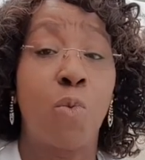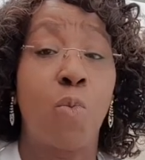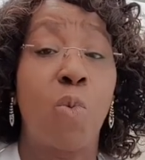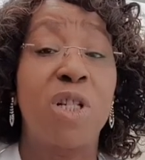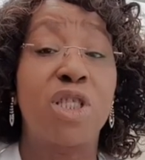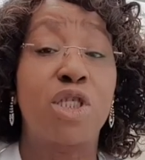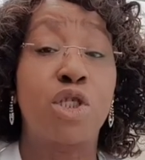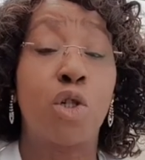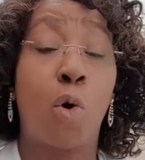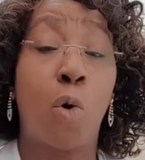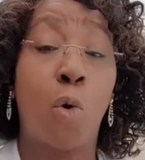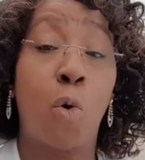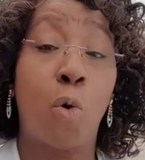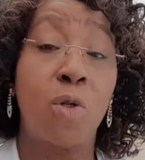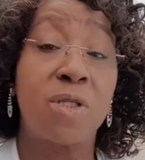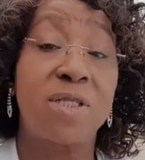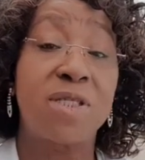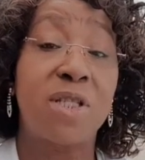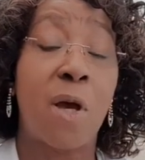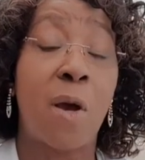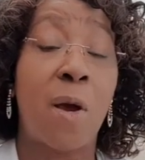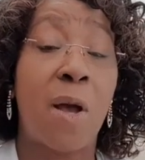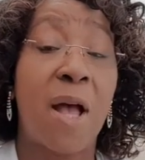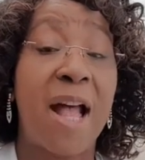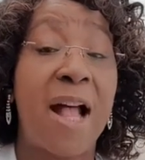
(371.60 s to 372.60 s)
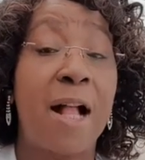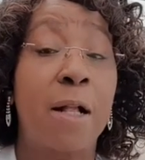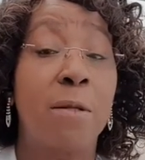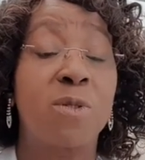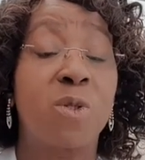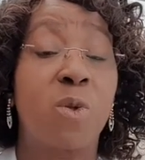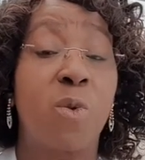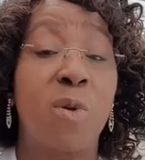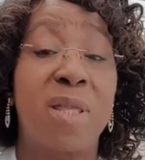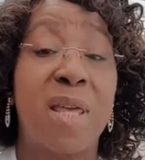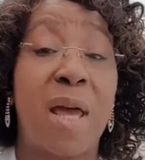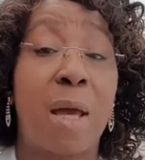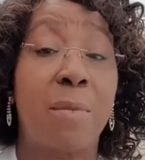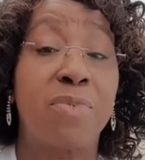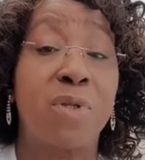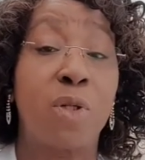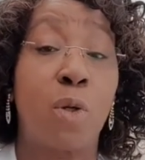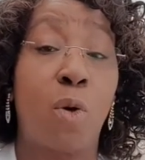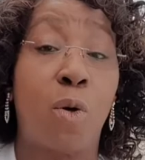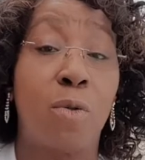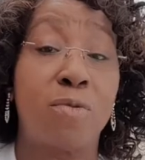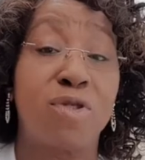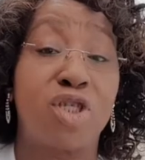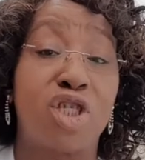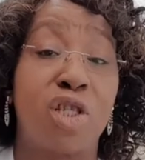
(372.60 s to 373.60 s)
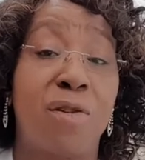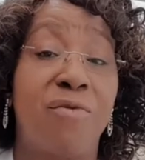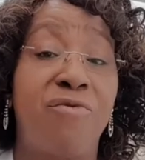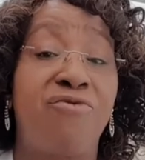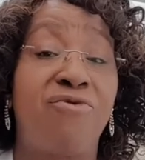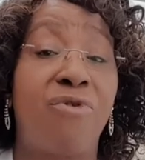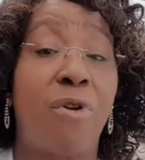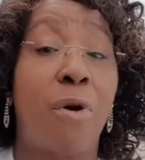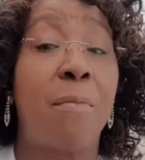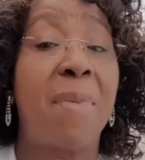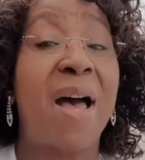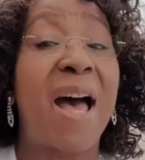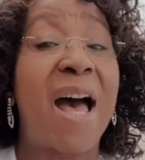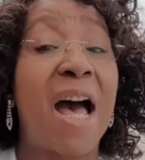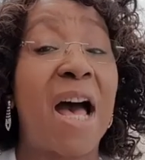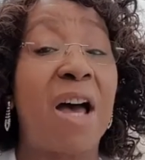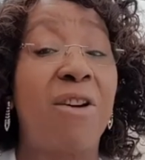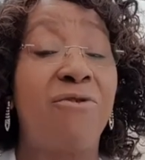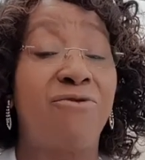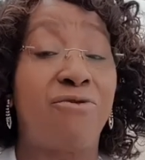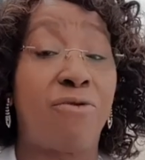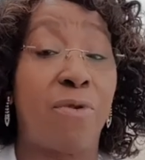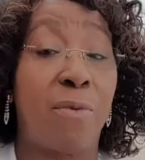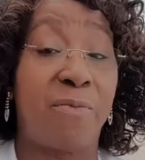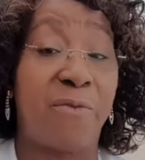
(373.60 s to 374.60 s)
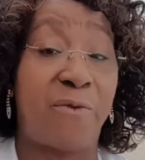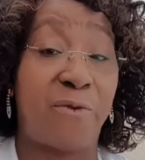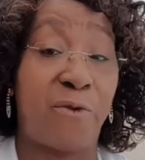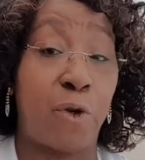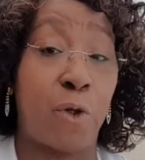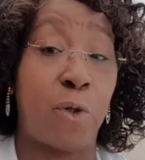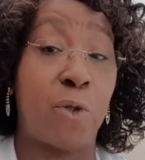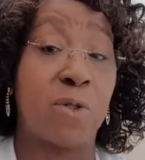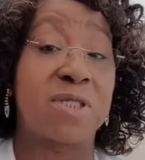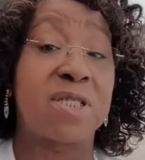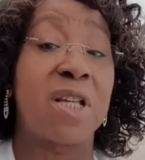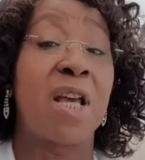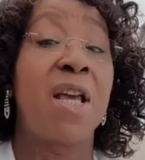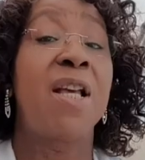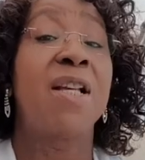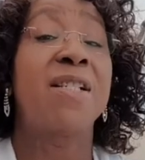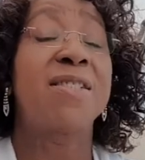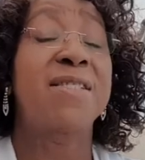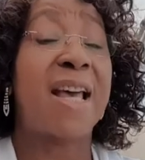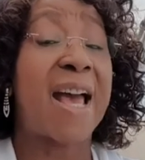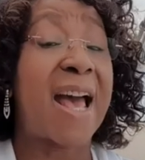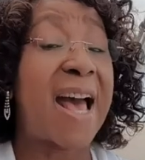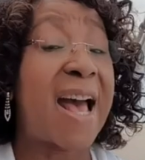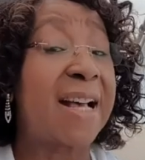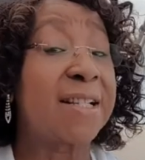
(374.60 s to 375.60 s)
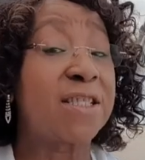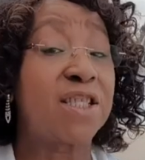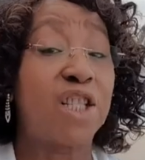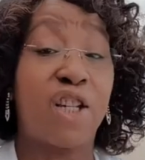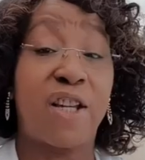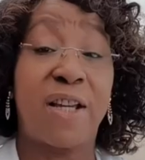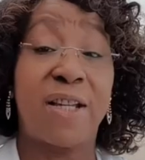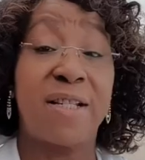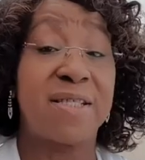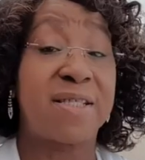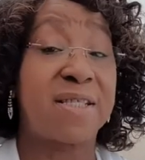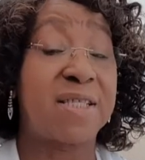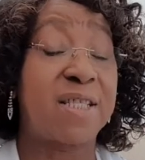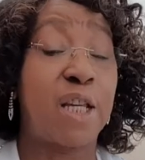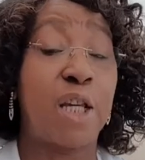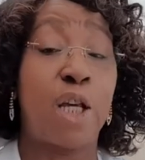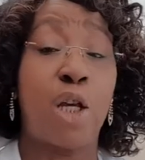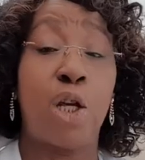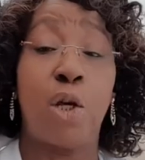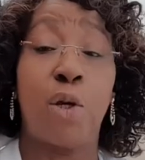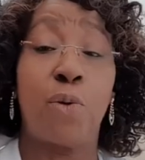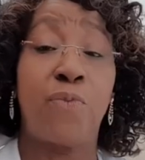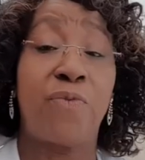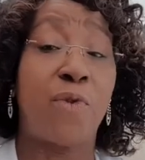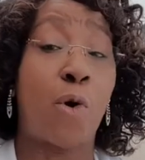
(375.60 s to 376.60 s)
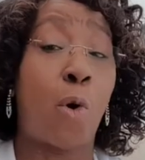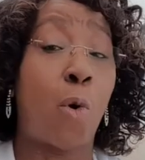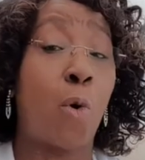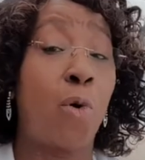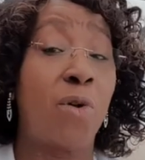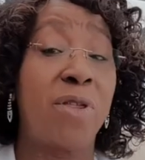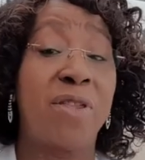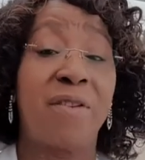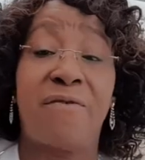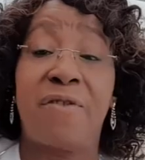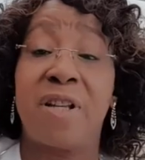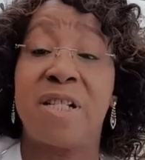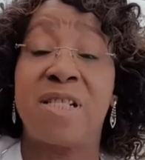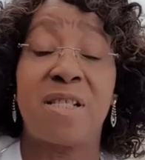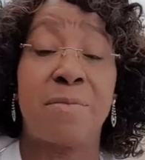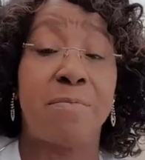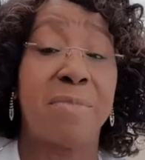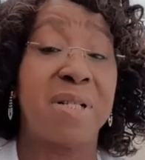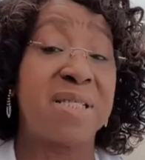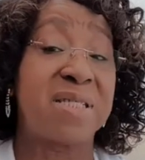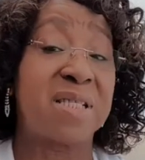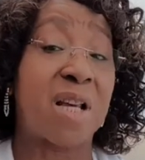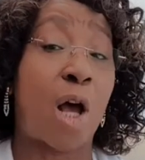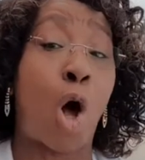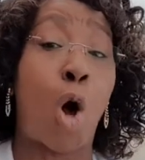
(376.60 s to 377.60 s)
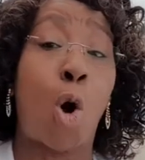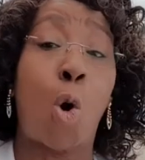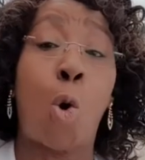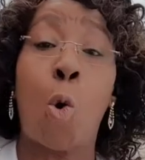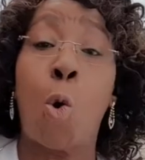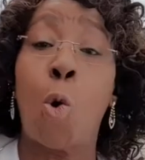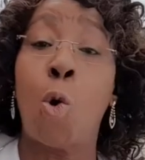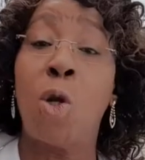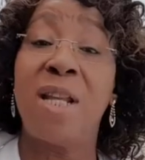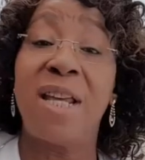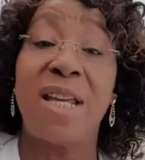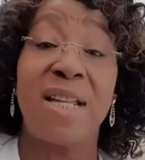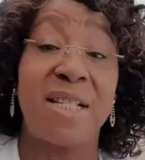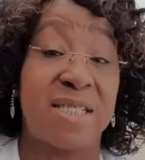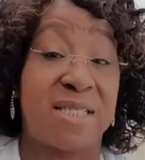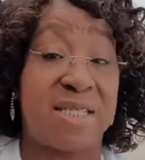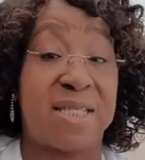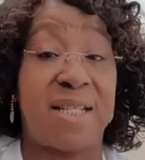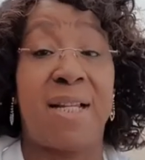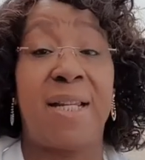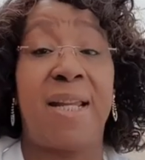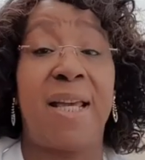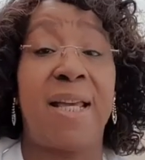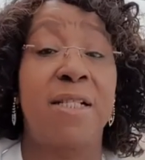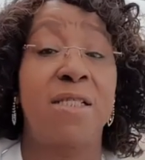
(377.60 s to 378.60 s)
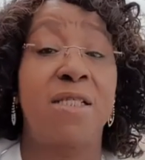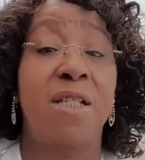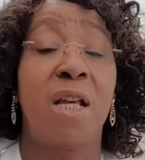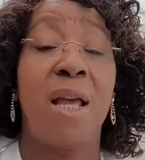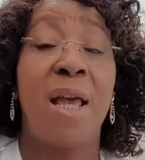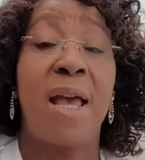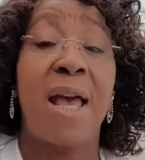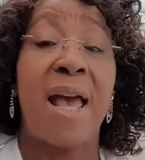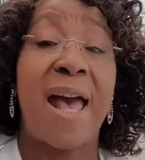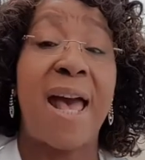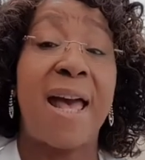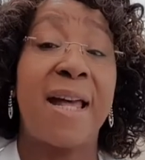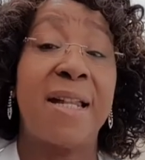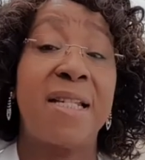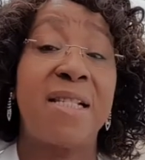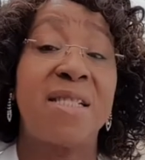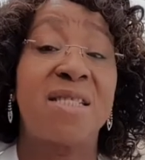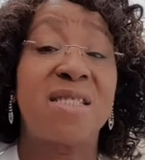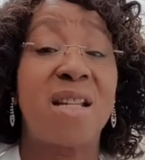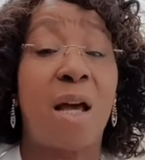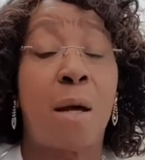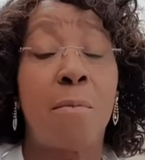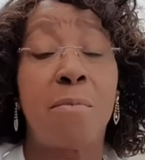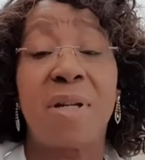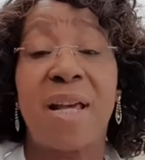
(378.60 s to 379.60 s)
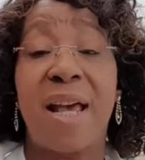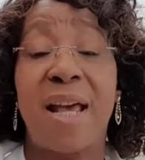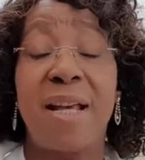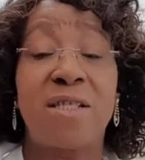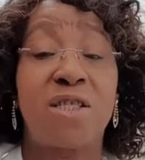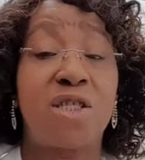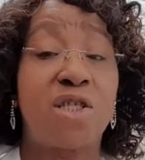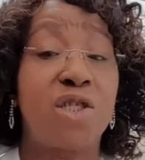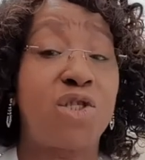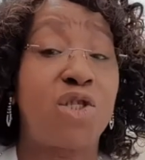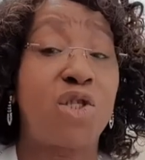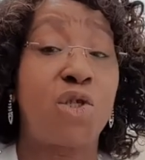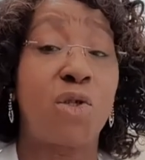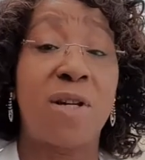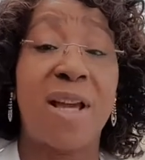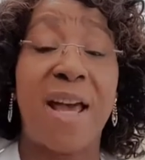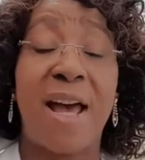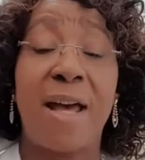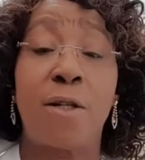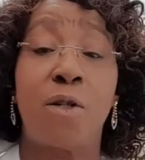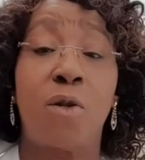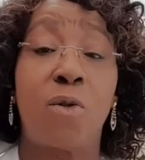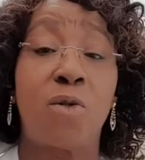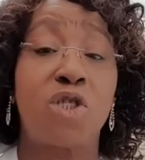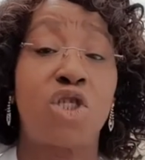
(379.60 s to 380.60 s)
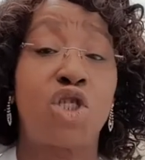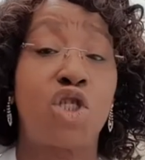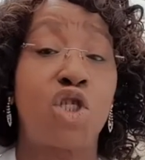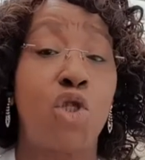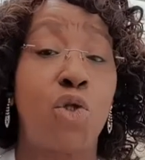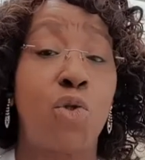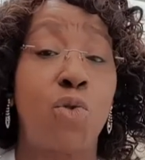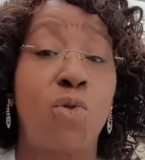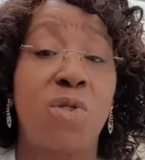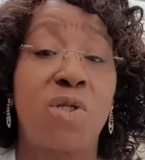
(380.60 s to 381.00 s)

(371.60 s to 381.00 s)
which also helps with absorption from and from food. So as you can see, all the vitamins are all interlinked, and in some cases you cannot